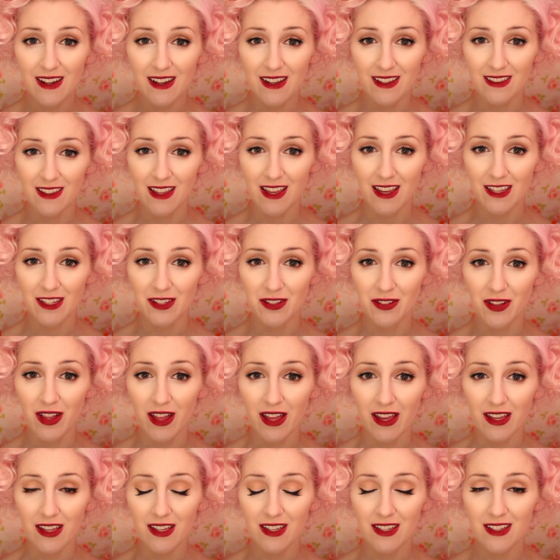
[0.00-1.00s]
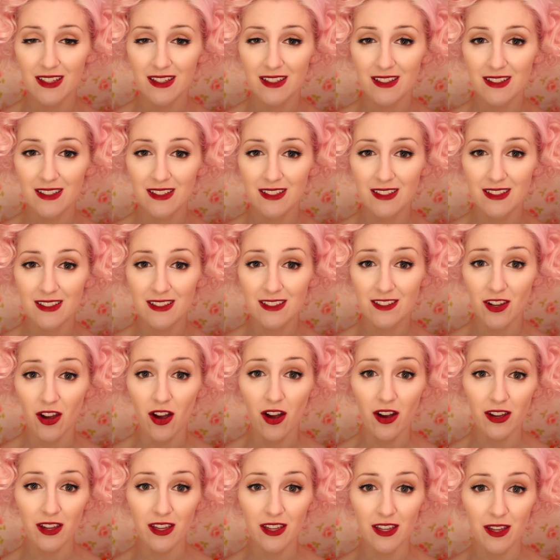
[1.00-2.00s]
and that you like
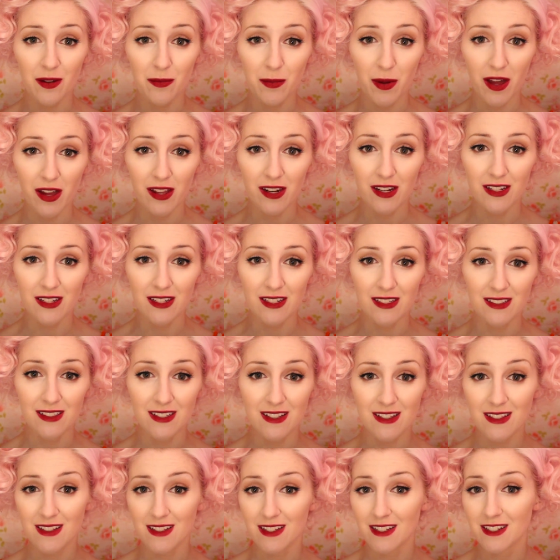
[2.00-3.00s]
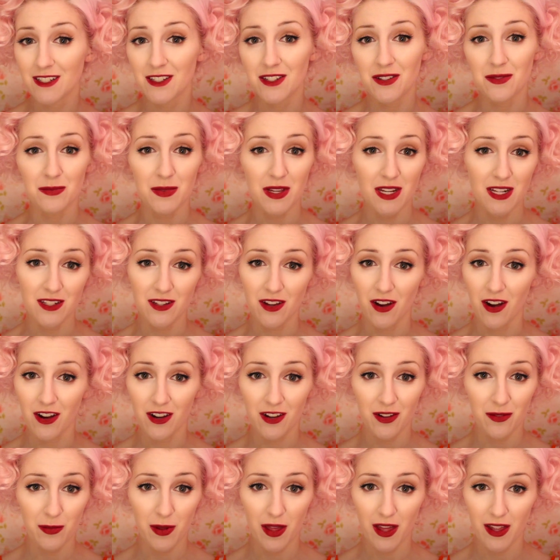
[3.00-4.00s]
talking about it and listening to me
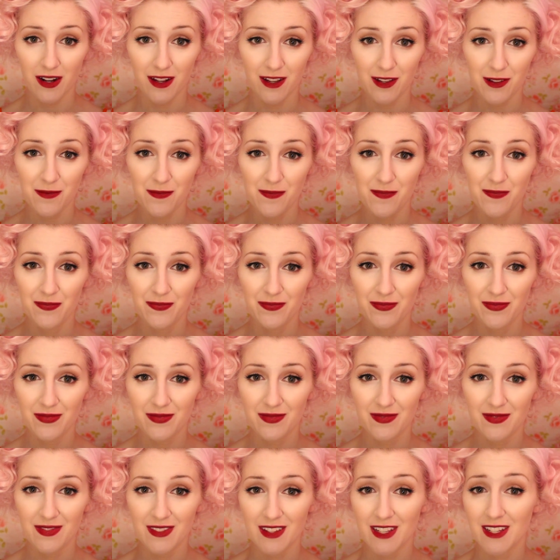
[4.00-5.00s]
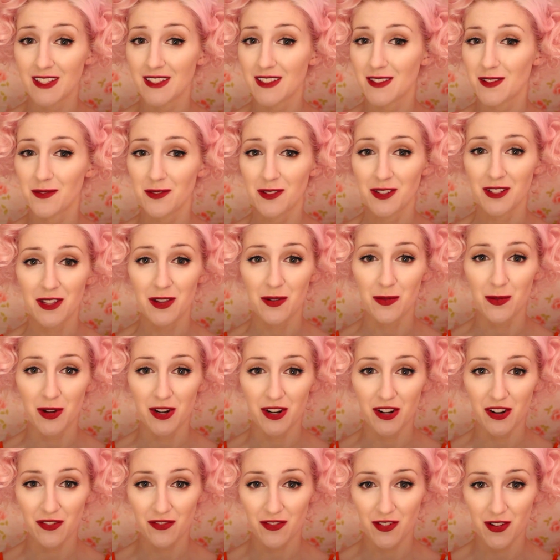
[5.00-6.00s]
talk about it. It's really
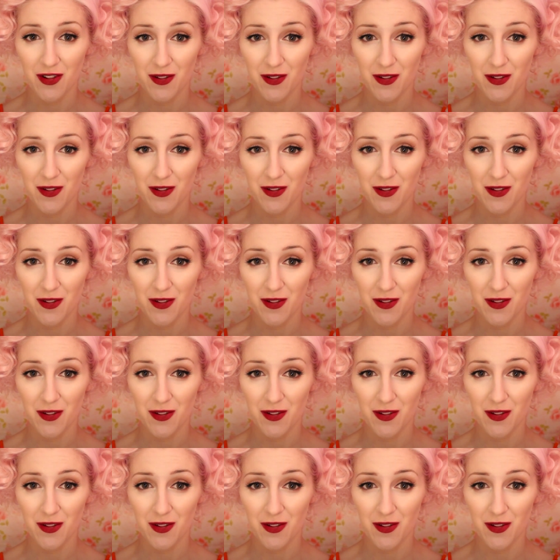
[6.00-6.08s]
wonderful.